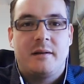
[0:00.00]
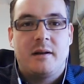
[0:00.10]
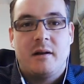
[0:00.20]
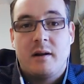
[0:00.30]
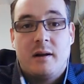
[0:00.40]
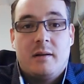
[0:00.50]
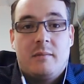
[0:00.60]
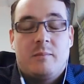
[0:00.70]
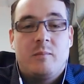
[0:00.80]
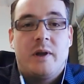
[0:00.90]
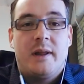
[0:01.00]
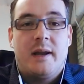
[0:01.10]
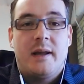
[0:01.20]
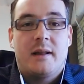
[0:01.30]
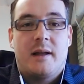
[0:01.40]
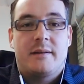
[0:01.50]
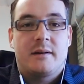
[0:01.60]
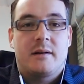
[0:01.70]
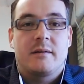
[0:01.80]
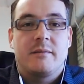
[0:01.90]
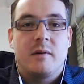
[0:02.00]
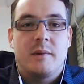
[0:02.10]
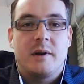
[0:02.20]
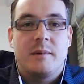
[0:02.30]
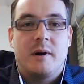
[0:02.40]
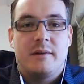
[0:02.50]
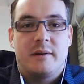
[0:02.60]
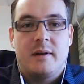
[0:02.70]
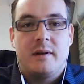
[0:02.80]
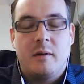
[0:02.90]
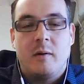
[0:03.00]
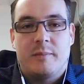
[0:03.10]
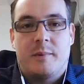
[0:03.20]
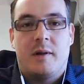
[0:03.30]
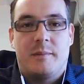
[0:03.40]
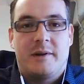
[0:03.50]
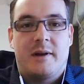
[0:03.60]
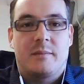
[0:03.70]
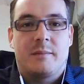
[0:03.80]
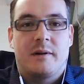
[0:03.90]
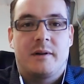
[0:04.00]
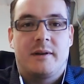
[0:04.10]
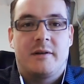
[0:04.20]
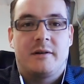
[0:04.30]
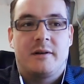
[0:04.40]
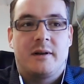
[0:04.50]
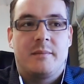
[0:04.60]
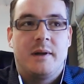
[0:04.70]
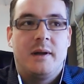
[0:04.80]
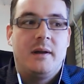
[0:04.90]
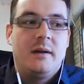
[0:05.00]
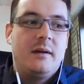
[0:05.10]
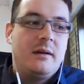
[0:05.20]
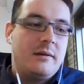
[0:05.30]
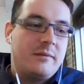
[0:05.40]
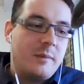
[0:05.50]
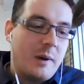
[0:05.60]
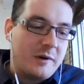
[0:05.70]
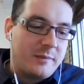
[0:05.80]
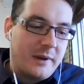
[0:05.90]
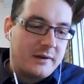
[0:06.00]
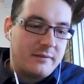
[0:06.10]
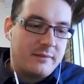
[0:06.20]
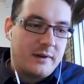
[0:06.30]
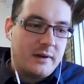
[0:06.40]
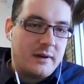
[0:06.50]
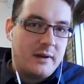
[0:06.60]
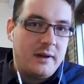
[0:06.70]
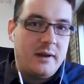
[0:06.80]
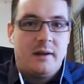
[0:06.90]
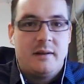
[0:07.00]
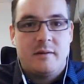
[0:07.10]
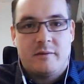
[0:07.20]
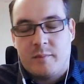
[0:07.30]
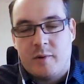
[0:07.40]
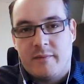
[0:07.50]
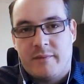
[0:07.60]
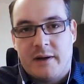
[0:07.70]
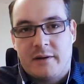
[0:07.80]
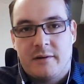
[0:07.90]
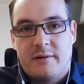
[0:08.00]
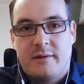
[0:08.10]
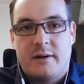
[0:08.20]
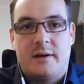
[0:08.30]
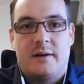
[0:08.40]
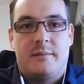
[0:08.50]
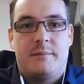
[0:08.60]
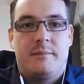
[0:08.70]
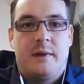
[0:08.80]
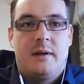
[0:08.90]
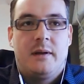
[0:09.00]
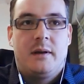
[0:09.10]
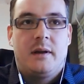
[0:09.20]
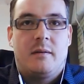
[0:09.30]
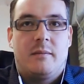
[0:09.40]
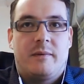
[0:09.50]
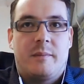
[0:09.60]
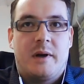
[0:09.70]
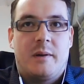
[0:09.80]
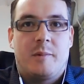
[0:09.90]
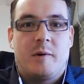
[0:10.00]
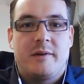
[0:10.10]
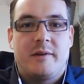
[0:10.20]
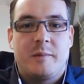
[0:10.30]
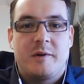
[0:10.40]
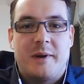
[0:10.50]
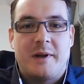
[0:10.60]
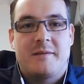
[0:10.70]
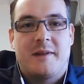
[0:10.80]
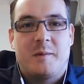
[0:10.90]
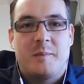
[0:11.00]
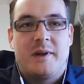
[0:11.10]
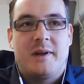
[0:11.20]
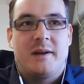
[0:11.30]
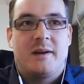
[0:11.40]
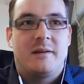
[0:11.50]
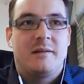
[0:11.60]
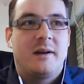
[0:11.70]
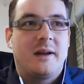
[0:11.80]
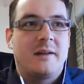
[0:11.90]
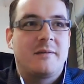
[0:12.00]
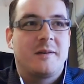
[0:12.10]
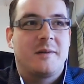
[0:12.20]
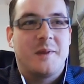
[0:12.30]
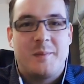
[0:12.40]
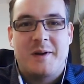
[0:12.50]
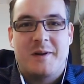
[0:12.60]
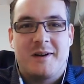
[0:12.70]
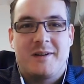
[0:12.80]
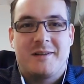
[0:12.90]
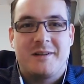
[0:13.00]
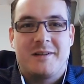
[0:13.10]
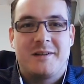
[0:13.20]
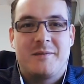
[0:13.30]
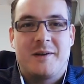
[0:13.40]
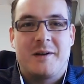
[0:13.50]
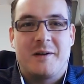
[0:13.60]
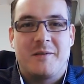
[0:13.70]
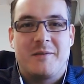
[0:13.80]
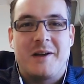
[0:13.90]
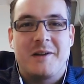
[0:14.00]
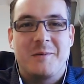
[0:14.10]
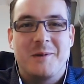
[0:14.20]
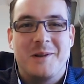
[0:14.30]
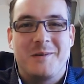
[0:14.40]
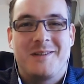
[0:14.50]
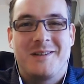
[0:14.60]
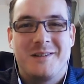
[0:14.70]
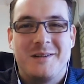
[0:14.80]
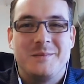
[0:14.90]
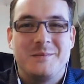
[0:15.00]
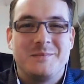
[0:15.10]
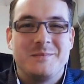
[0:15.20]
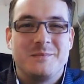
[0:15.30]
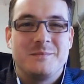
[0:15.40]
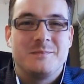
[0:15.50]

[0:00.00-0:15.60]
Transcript: that that uh, really any classic unconformity deposit it, it hosts polymetallic mineralization. Um, uh, from our perspective, uh, those are important vectors. Um, You know, from a processing perspective, that would be, uh, I guess, for some of the bigger guys to to figure out the value in those. Good,